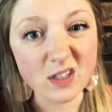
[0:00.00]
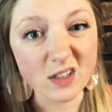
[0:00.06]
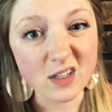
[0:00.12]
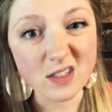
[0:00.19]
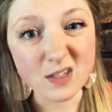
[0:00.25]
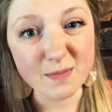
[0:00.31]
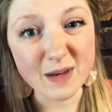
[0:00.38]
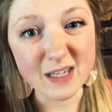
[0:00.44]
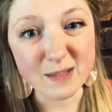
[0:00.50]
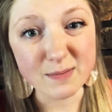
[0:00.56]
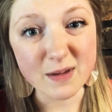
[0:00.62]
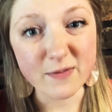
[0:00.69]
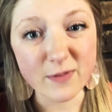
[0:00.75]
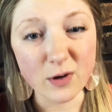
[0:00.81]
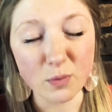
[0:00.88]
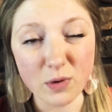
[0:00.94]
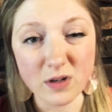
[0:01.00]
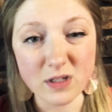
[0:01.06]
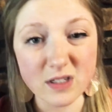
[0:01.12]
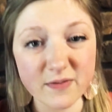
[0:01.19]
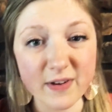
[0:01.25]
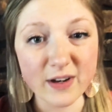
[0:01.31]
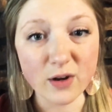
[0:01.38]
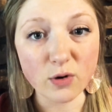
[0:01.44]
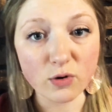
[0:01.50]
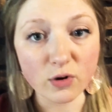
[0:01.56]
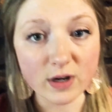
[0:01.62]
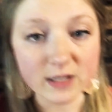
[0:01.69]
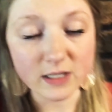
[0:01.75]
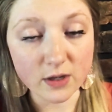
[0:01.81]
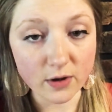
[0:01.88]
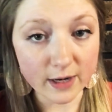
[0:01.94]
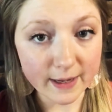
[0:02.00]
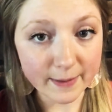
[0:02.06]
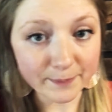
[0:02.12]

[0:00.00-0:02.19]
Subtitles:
At least it makes me feel worse if I go crazy on it.